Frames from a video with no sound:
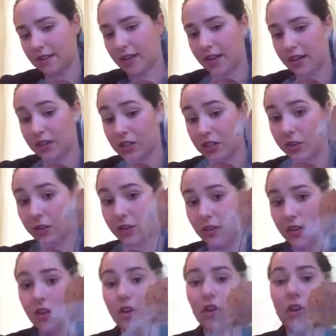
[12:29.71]
that are toothed,
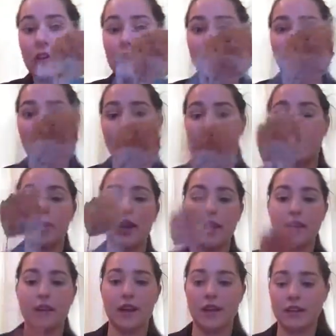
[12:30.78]
so they're quite
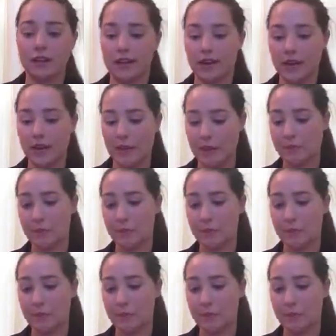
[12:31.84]
irregular in their